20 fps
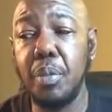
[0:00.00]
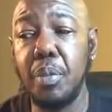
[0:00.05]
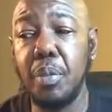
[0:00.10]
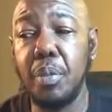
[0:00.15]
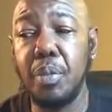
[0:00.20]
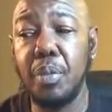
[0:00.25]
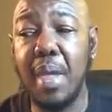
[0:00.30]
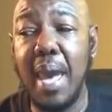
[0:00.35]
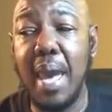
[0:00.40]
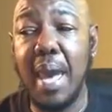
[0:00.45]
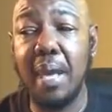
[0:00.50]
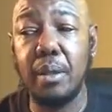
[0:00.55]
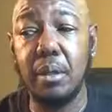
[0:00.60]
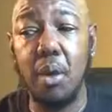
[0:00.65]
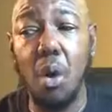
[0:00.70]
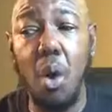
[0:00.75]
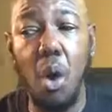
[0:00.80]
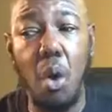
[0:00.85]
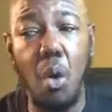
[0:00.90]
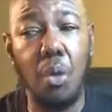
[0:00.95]
that
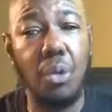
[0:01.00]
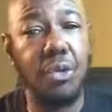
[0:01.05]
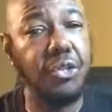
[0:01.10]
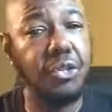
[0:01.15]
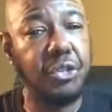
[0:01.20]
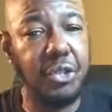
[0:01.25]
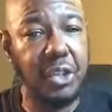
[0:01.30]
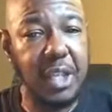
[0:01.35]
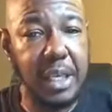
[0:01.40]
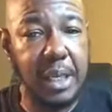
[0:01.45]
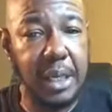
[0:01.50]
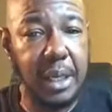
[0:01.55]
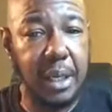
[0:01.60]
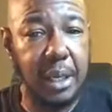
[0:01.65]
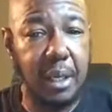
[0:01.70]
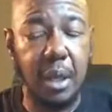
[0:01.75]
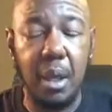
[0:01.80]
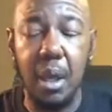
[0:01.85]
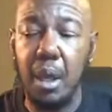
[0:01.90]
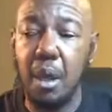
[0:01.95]
whole
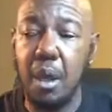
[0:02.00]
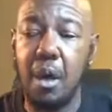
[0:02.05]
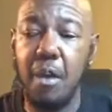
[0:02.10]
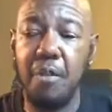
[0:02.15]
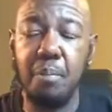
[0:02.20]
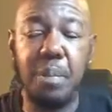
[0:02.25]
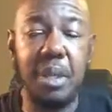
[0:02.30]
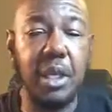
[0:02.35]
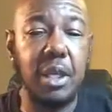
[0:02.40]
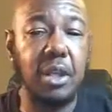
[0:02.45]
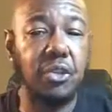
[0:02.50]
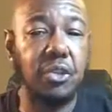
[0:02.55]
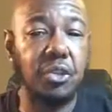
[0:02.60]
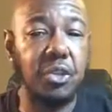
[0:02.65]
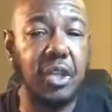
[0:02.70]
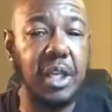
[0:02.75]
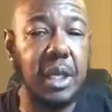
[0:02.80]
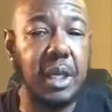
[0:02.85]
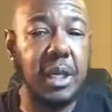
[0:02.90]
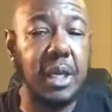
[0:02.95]
scene of being
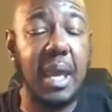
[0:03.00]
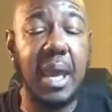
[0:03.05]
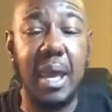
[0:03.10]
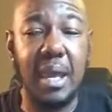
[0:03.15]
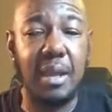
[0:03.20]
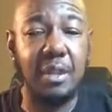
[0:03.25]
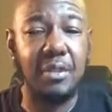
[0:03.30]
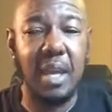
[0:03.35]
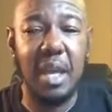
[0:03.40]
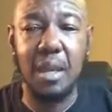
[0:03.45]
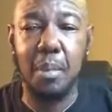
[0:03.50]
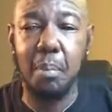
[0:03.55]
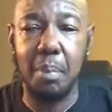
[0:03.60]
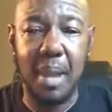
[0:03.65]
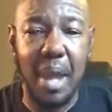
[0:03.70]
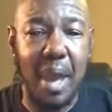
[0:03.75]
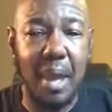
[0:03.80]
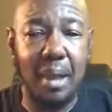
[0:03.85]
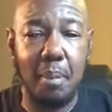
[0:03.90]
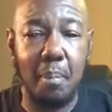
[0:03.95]
seen as a
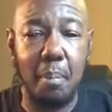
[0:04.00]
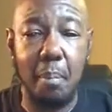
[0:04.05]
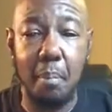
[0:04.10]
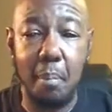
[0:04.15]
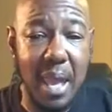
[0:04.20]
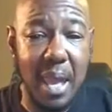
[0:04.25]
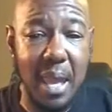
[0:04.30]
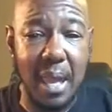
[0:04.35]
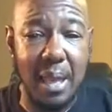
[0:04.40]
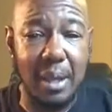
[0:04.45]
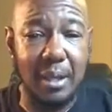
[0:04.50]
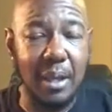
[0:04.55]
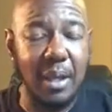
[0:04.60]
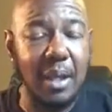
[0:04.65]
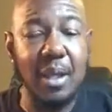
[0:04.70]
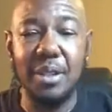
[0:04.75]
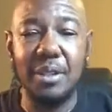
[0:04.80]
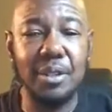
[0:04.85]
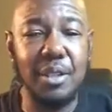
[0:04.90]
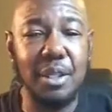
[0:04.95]
black man.
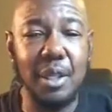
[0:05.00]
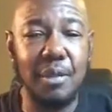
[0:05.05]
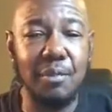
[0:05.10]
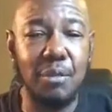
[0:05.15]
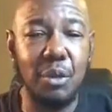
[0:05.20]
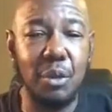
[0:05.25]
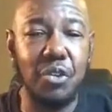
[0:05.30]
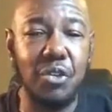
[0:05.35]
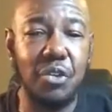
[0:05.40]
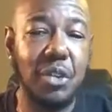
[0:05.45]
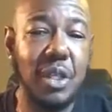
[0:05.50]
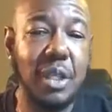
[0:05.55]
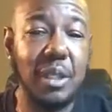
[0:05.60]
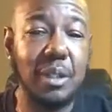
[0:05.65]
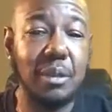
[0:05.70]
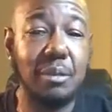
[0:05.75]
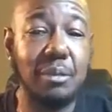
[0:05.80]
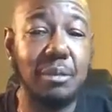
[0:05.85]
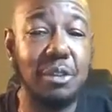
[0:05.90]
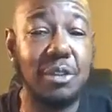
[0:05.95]
See, if you're
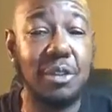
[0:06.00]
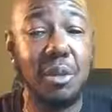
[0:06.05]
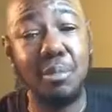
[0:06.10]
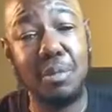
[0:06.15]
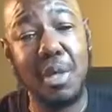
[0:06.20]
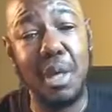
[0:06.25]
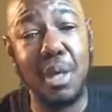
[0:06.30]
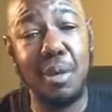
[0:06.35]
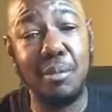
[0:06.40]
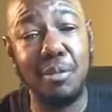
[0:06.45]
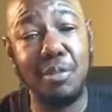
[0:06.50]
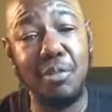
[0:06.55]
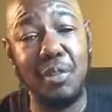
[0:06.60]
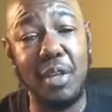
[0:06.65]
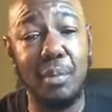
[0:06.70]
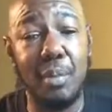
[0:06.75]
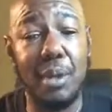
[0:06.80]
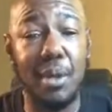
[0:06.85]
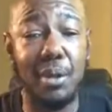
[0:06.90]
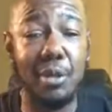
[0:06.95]
seen sometimes
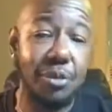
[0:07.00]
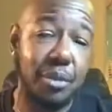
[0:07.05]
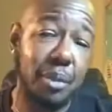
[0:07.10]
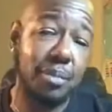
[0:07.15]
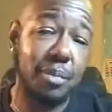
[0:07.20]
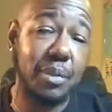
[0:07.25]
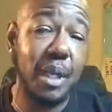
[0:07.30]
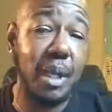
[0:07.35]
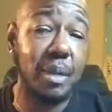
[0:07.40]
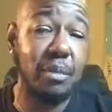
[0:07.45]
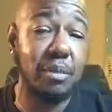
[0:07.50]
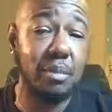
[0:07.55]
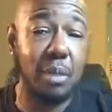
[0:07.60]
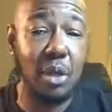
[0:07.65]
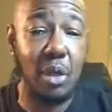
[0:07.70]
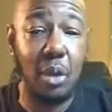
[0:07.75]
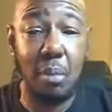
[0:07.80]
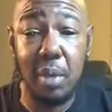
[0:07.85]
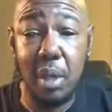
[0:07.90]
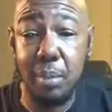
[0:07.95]
female, sometimes
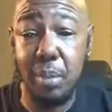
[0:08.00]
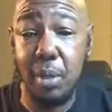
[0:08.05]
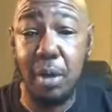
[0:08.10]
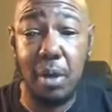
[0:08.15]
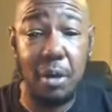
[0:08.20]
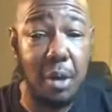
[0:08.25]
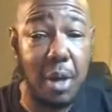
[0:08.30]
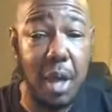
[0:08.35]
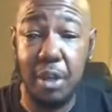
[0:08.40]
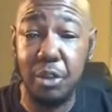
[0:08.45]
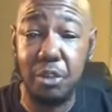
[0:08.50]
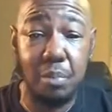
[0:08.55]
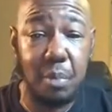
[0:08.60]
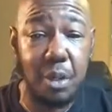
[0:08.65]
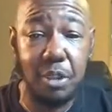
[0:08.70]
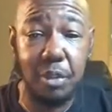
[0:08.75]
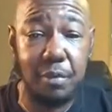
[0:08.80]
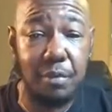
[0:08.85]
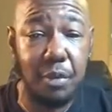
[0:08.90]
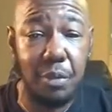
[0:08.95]
male, maybe you're not as
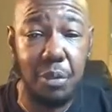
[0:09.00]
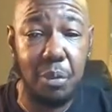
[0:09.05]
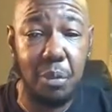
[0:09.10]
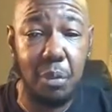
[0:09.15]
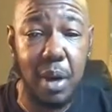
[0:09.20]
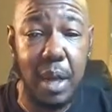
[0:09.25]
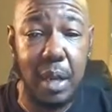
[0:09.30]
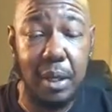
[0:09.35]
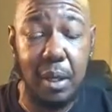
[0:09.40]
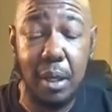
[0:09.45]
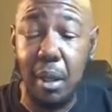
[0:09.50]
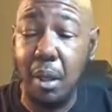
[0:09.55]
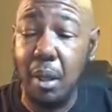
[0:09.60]
much of a threat